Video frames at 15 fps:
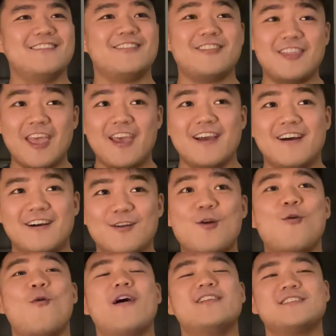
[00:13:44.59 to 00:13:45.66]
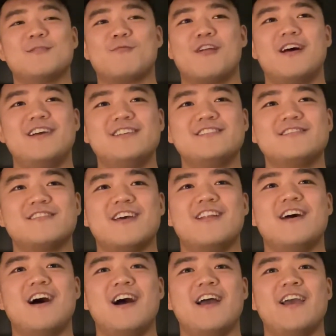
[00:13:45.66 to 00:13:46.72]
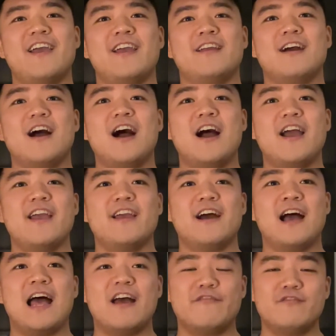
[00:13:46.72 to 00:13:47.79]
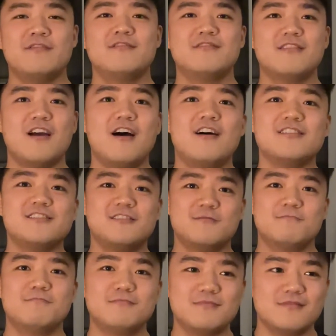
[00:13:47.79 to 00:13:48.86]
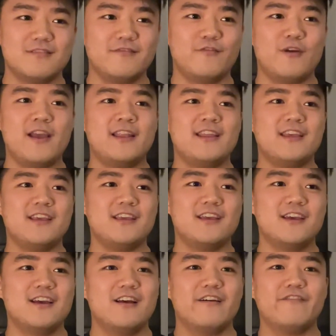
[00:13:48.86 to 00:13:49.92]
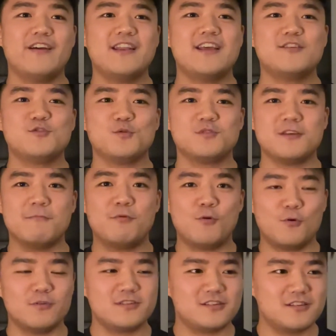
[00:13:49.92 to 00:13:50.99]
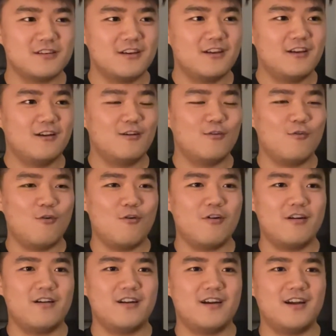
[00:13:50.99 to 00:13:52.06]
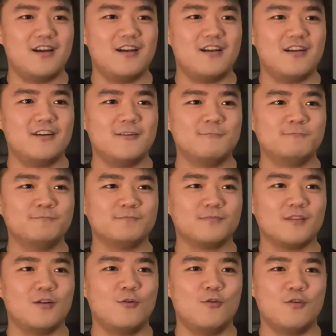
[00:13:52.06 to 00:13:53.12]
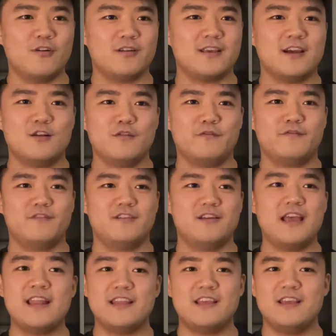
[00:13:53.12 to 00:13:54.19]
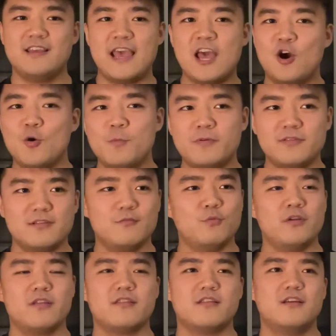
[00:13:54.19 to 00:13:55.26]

they are quite surprised that I haven't asked them for any financial support or kind of any help with